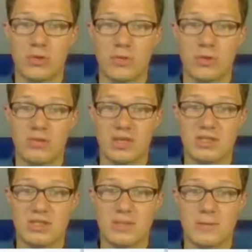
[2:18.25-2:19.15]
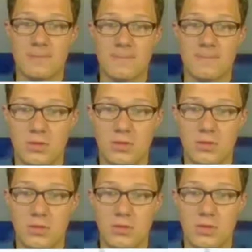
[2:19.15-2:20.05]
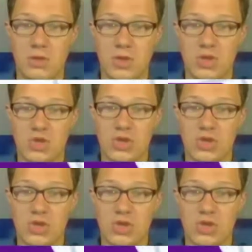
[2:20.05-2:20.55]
process. So the